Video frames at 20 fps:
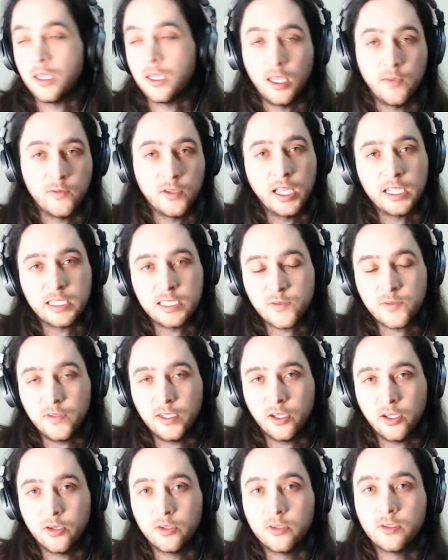If you like this
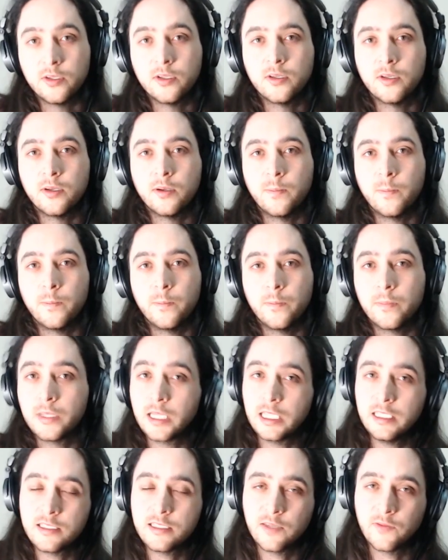video,
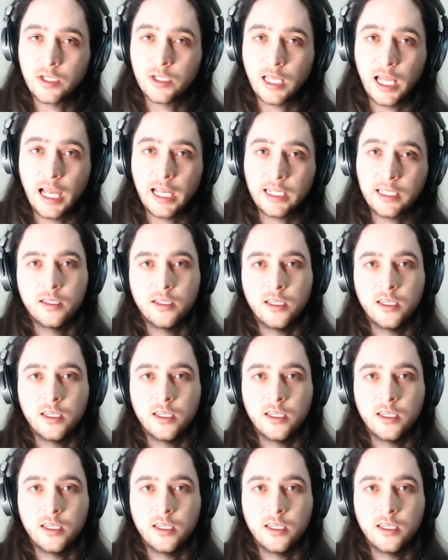please give it a like.